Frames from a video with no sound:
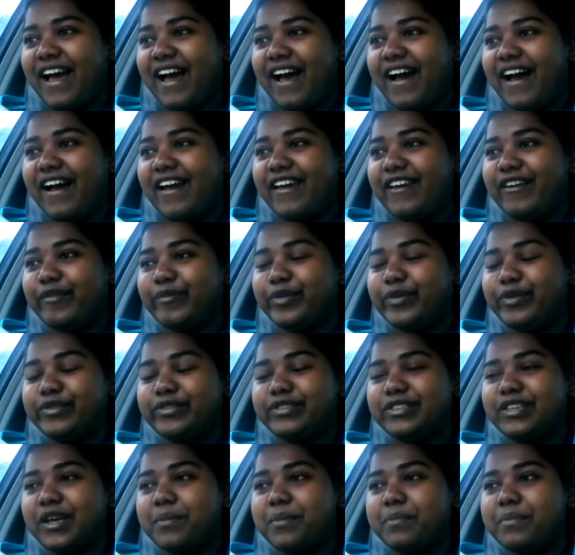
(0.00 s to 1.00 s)
I am
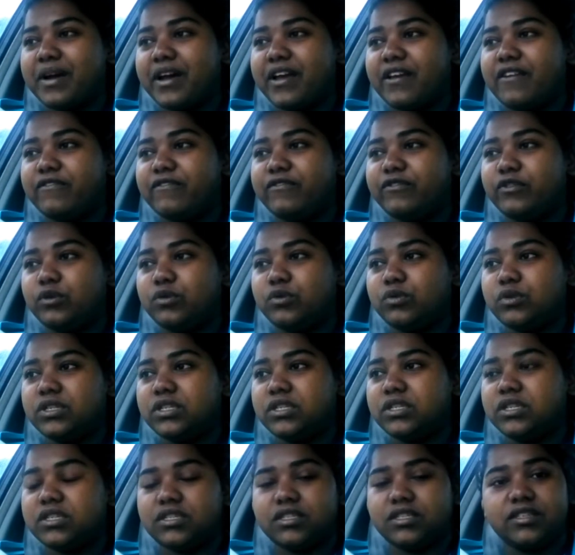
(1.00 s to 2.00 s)
using my
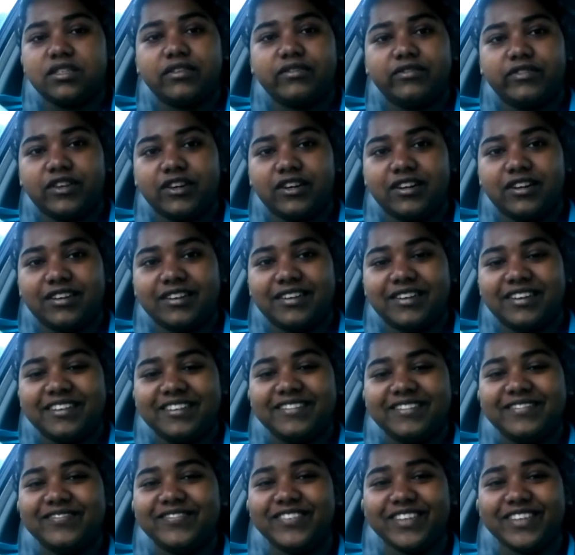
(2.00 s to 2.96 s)
phone to vlog